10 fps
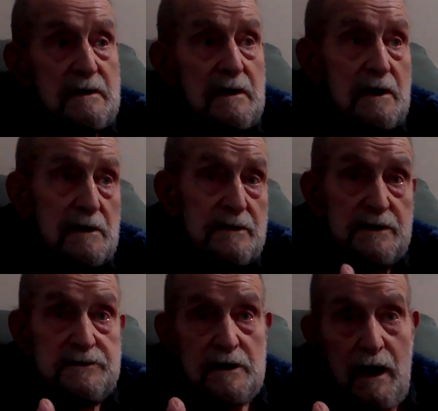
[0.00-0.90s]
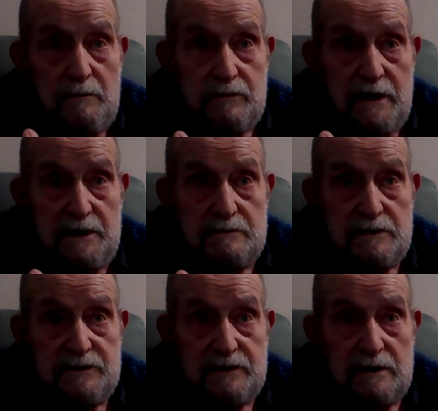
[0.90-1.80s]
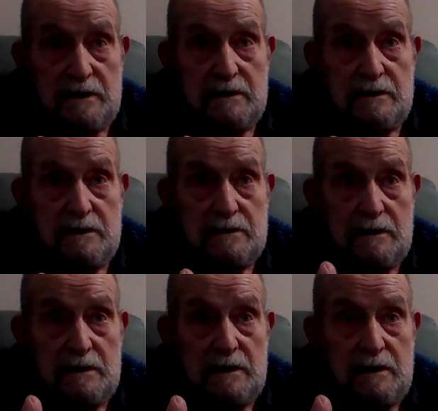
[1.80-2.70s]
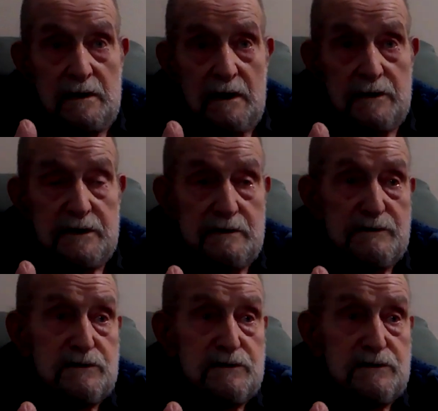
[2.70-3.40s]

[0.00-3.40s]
And on the top then was, I think there was